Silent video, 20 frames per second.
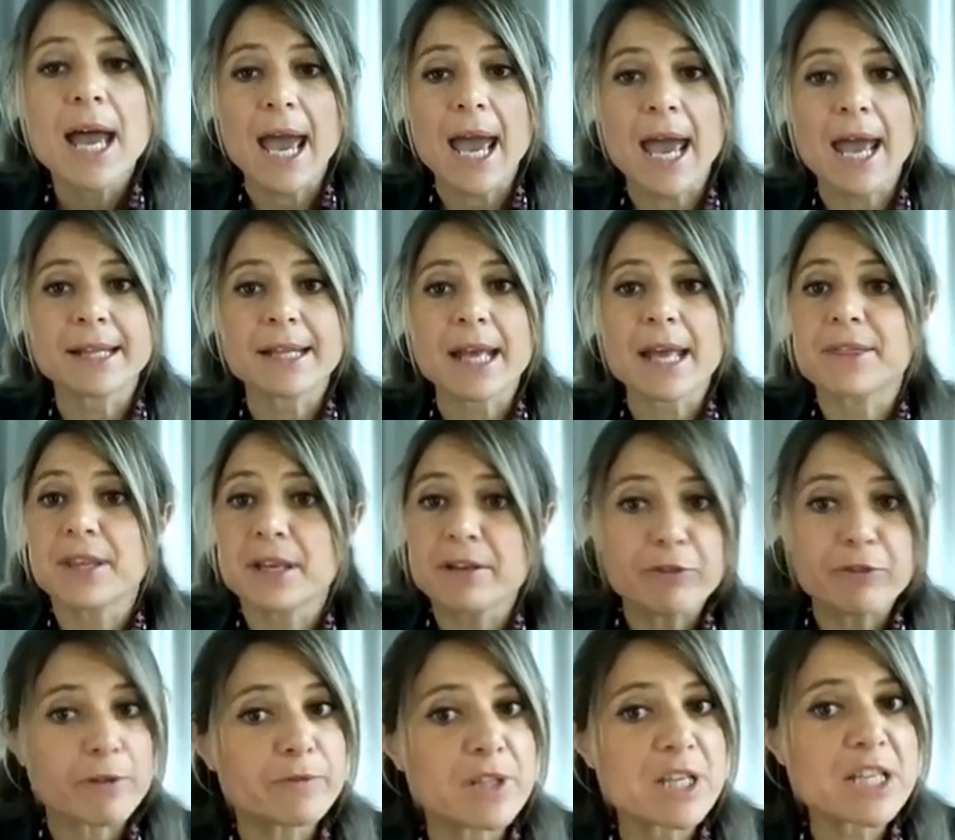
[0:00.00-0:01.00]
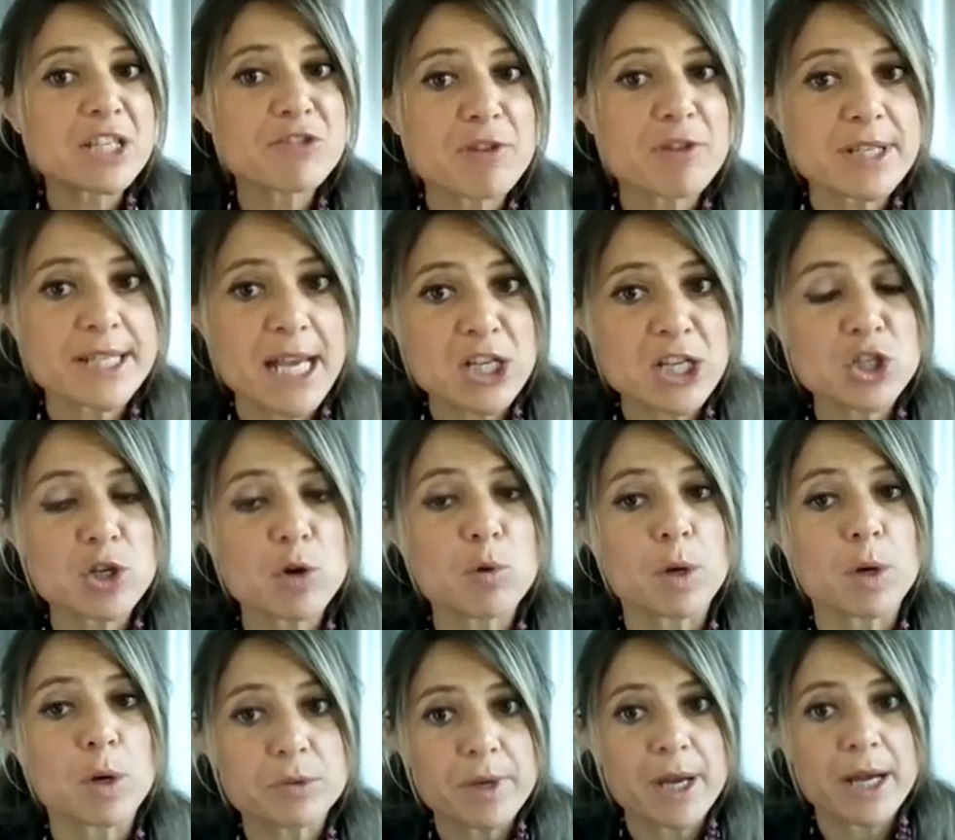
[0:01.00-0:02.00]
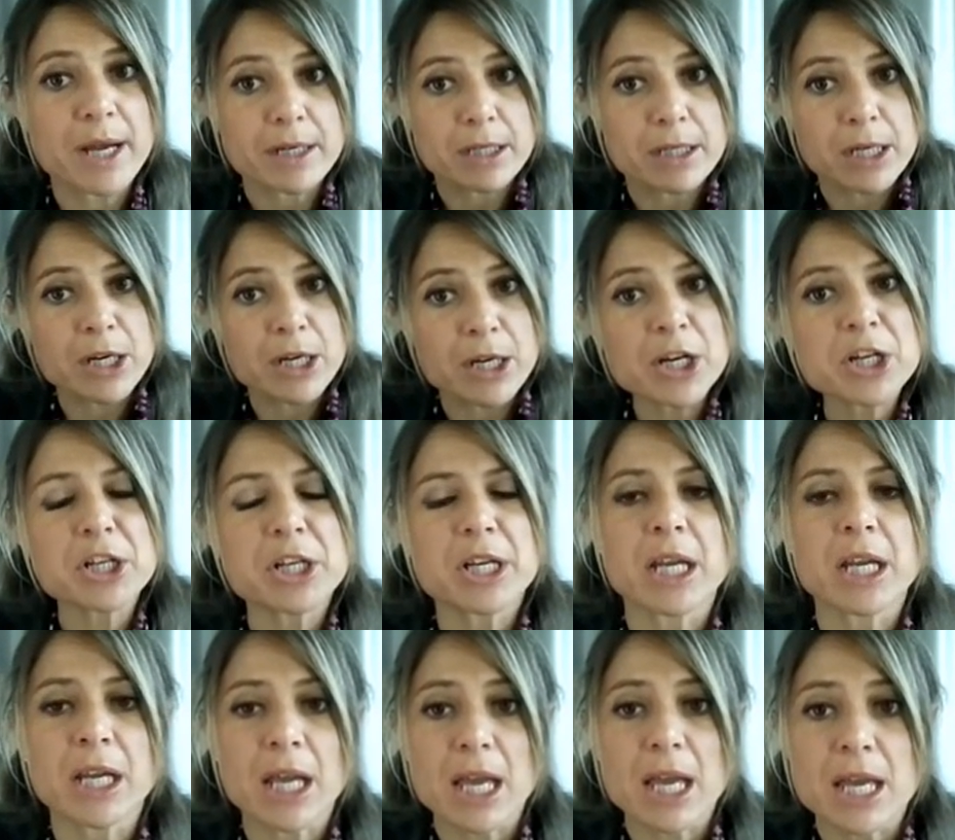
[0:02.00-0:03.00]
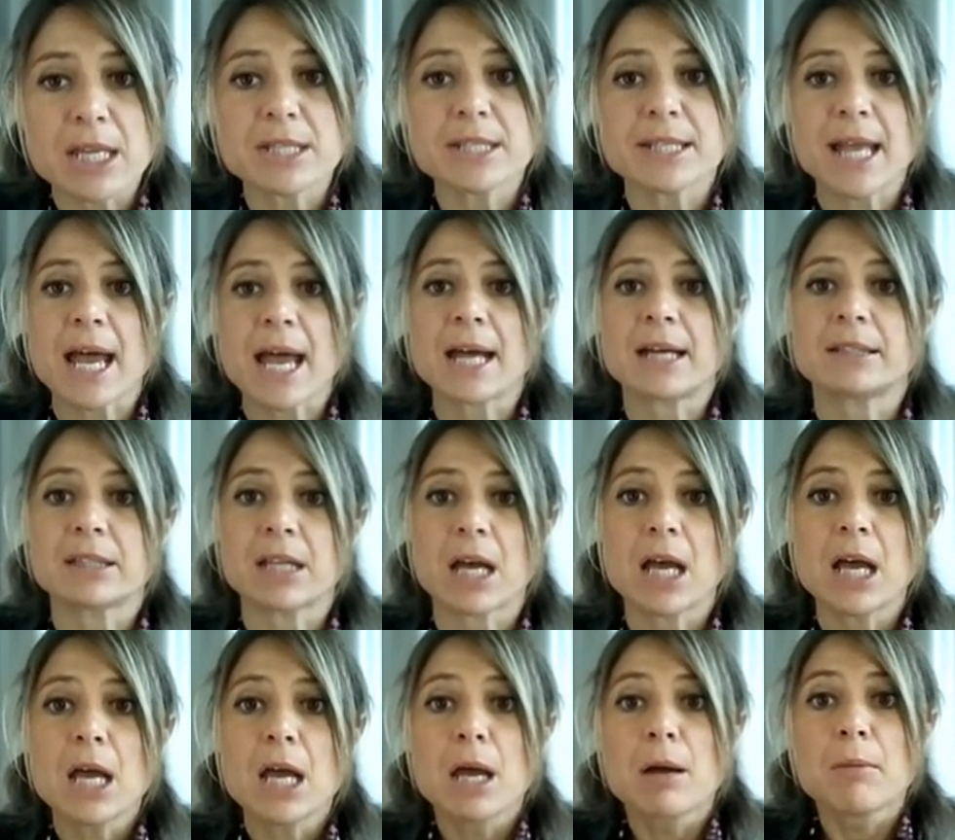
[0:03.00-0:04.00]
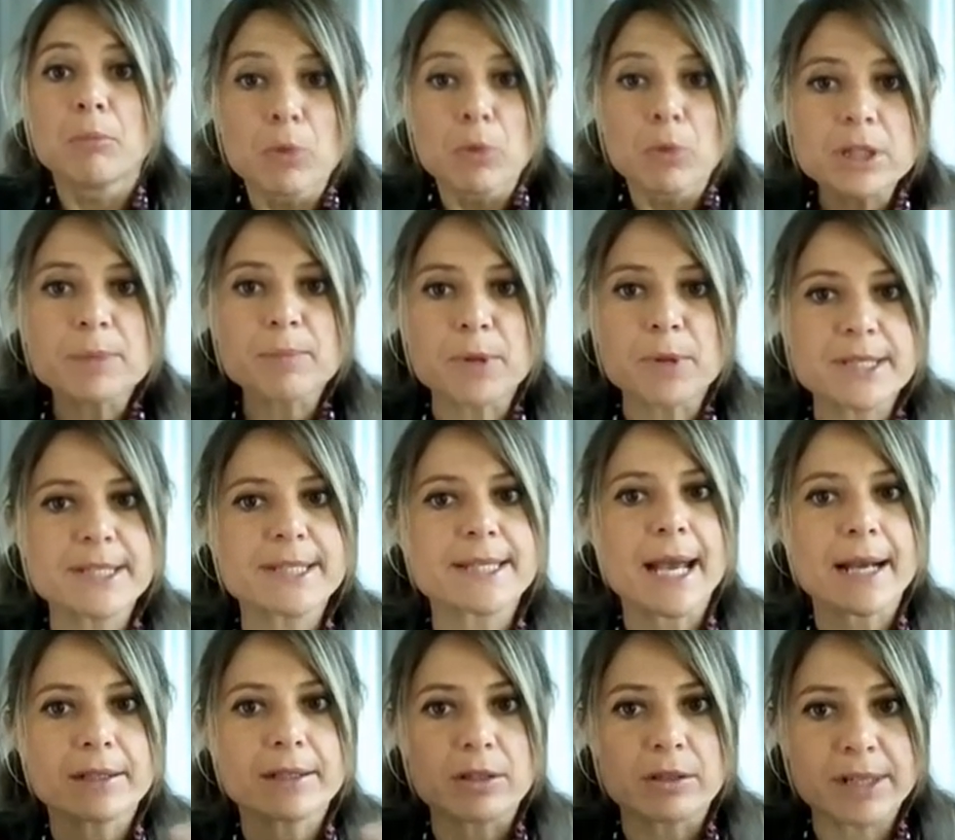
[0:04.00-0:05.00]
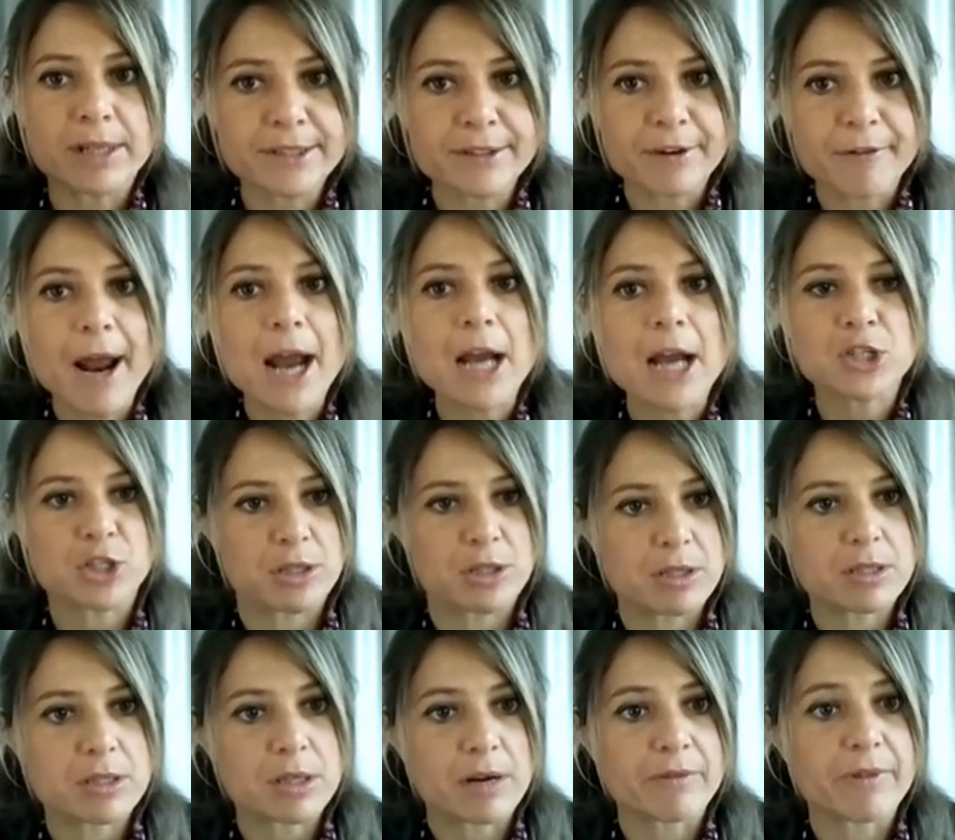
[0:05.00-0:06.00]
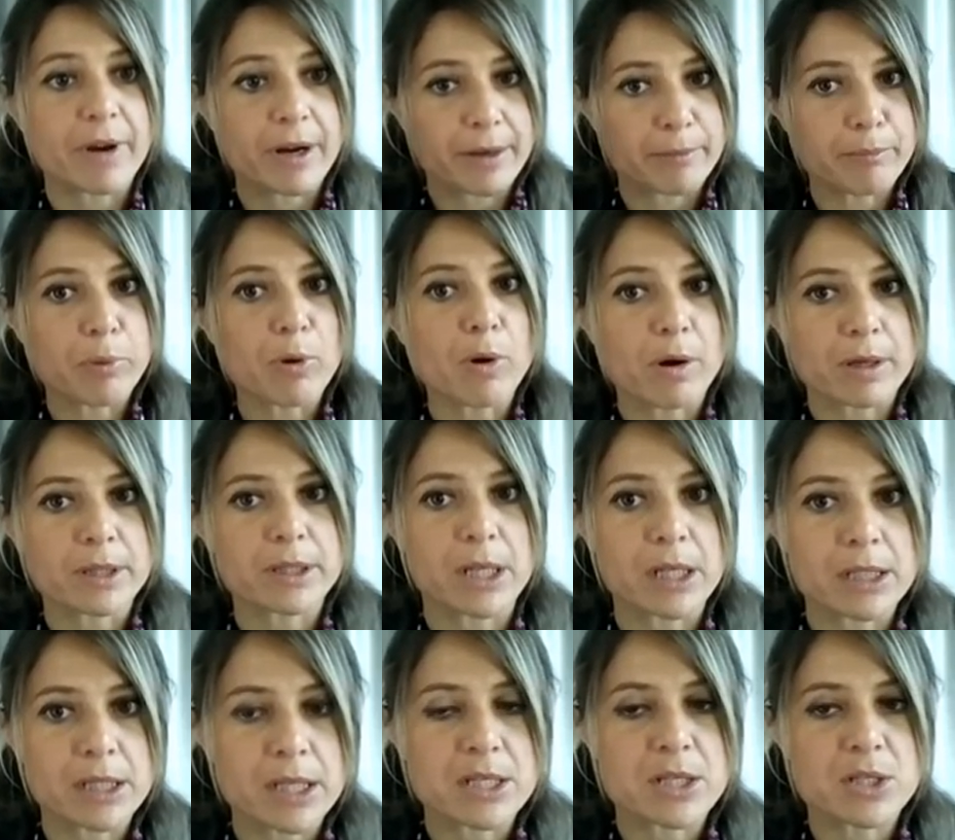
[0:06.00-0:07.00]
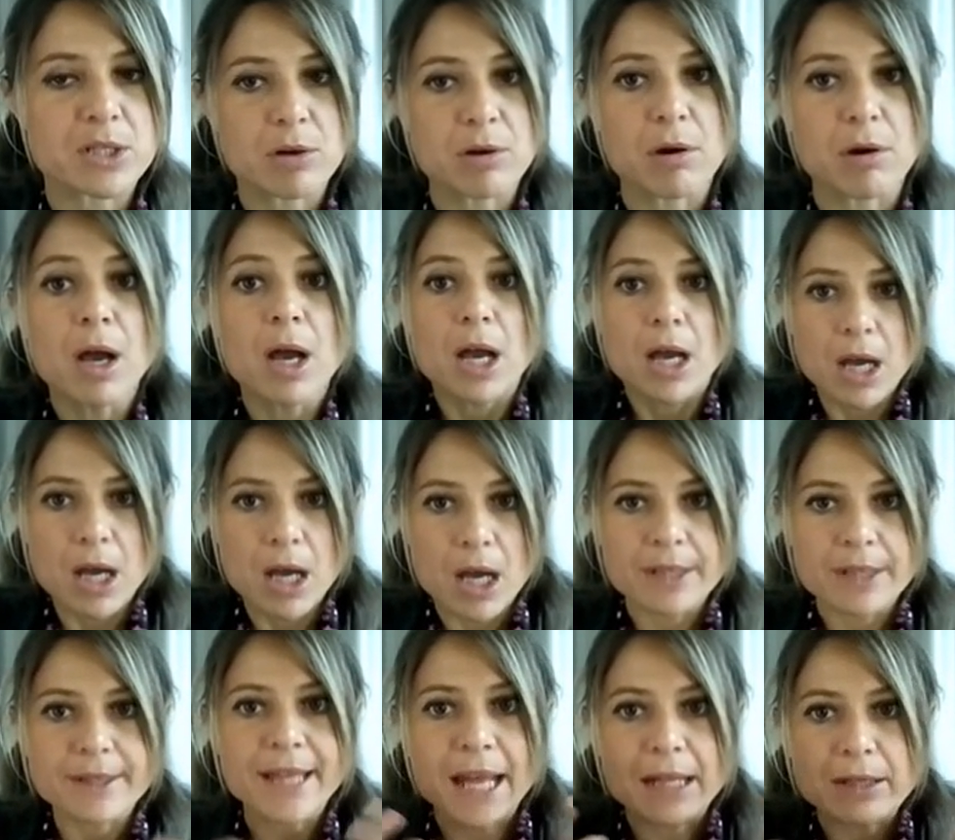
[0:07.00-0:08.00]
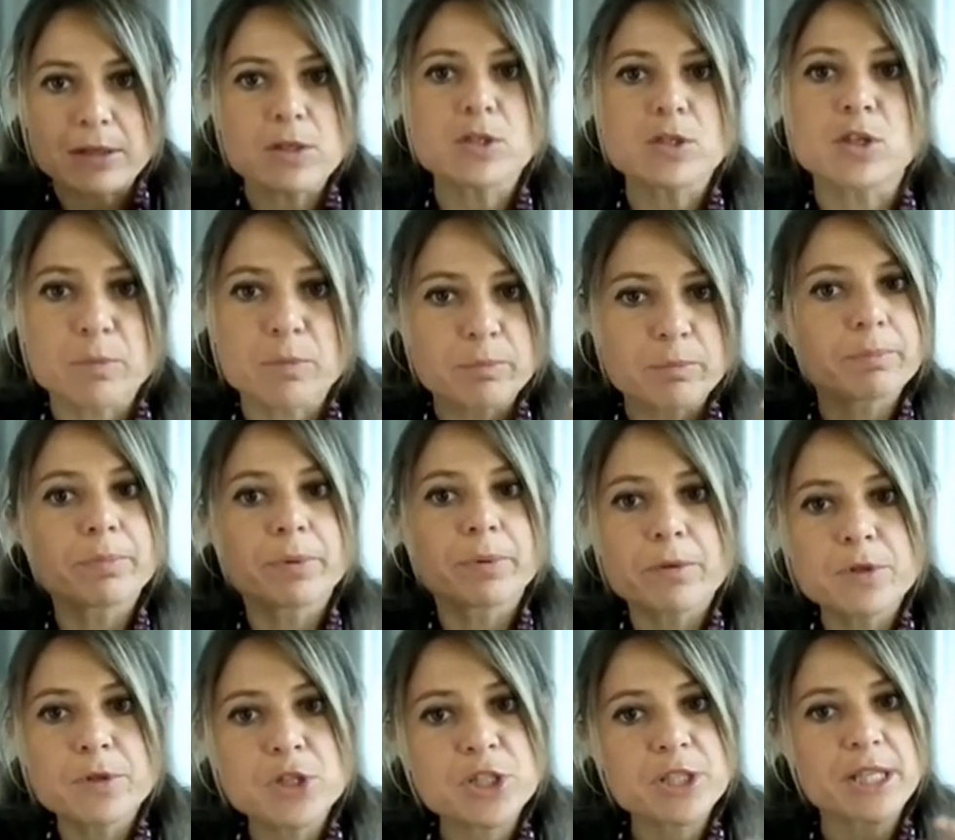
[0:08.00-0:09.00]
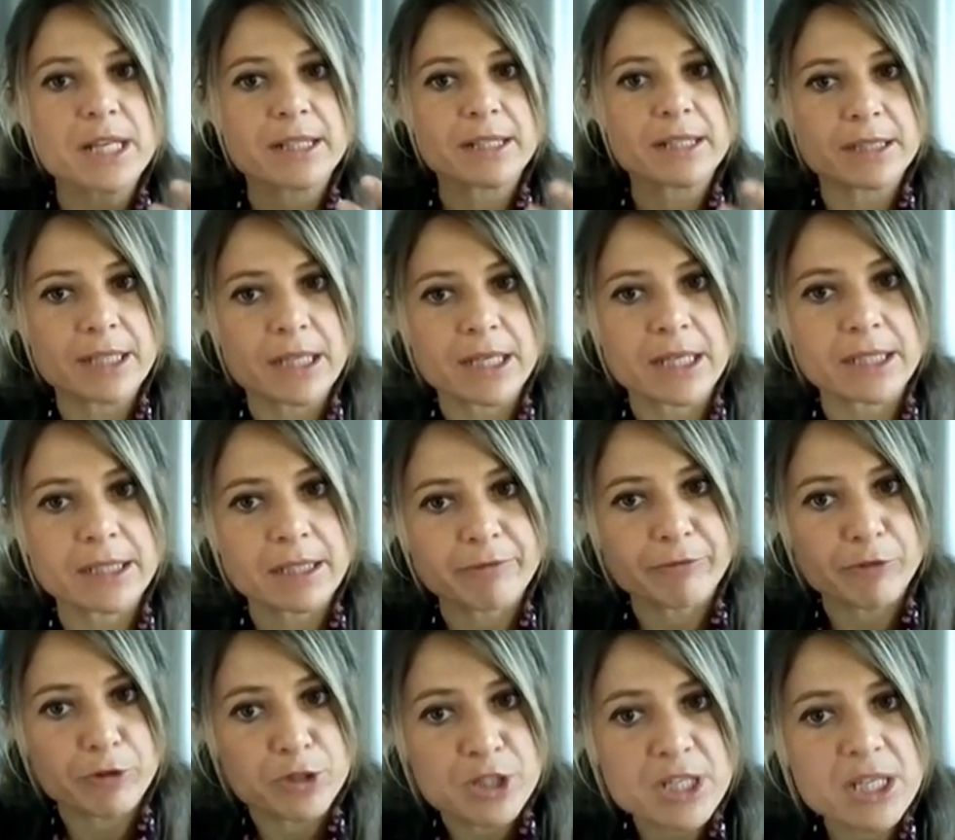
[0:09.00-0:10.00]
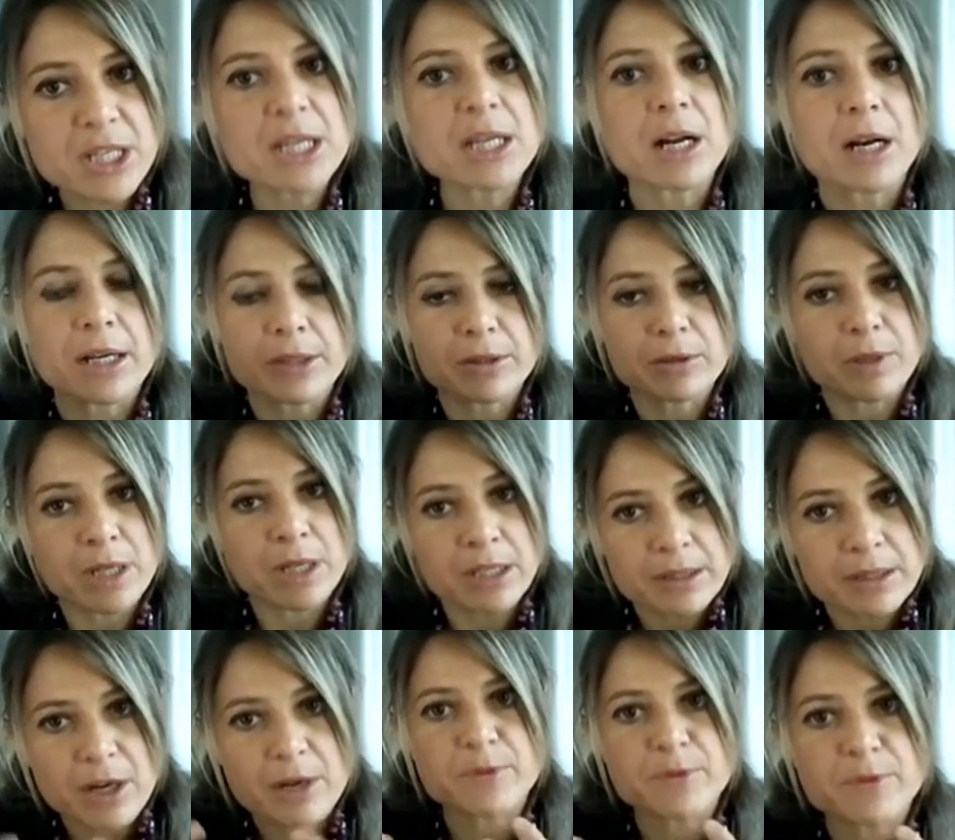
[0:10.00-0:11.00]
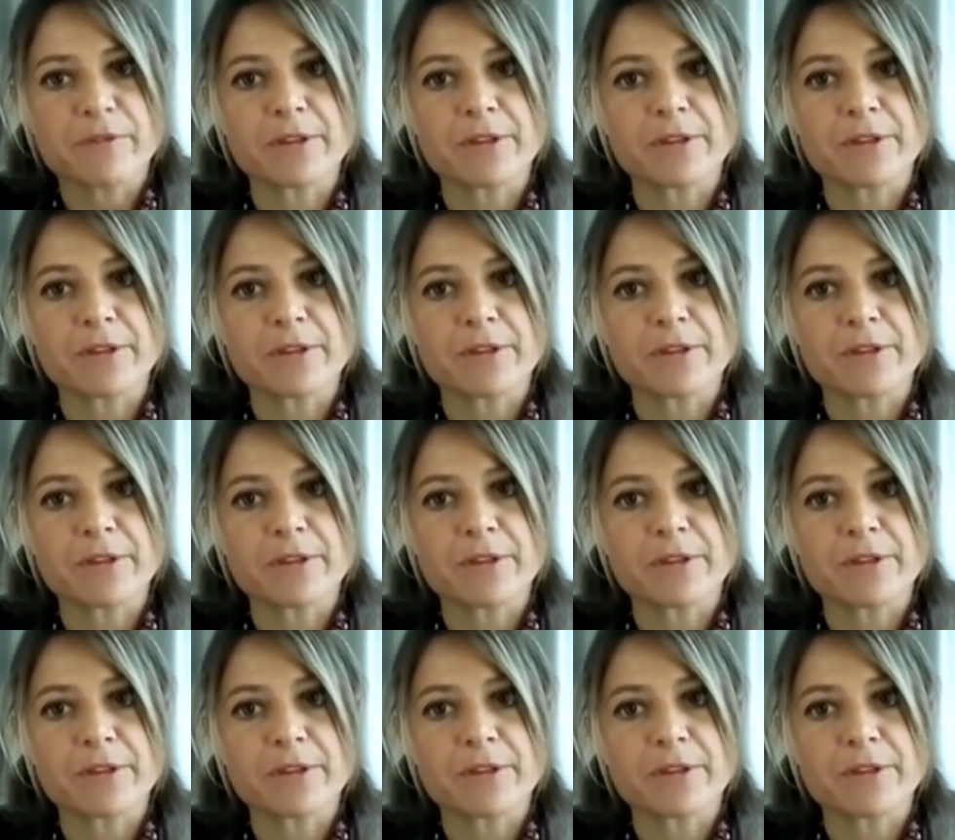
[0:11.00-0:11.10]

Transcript: And I think from this recession, what we are learning is that multiple sector interactions are very important. And so that also pushed the frontier in terms